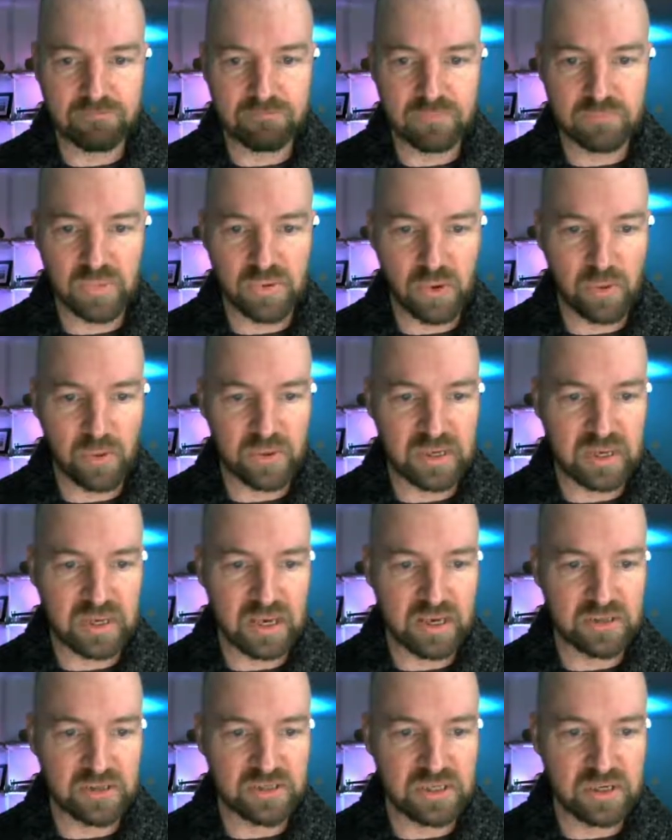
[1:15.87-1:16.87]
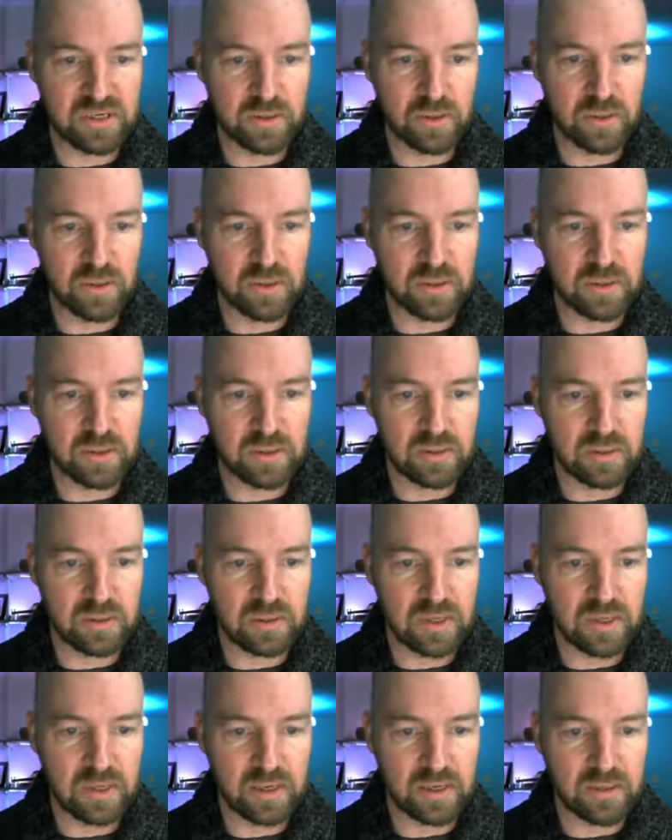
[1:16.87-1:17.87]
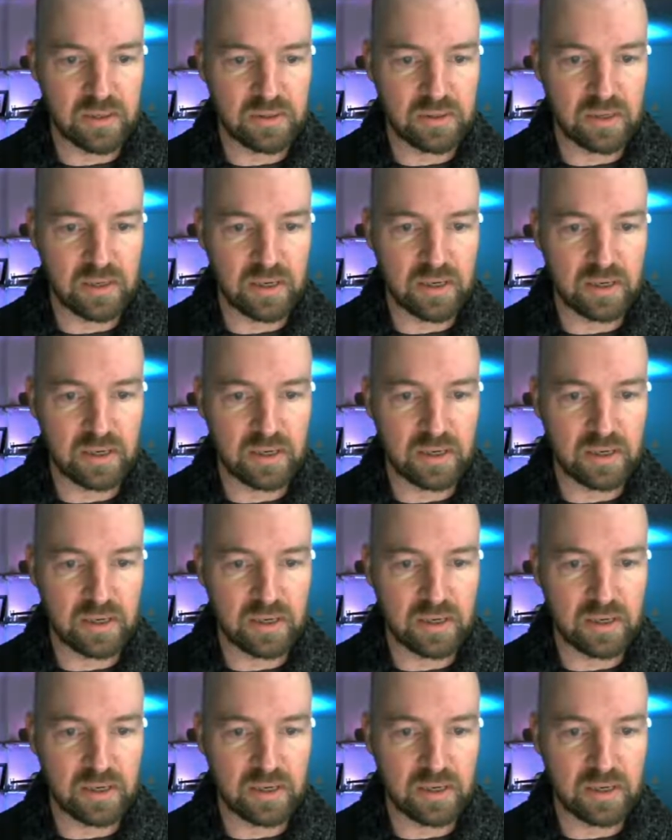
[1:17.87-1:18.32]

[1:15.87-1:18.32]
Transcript: throwing gauge here, and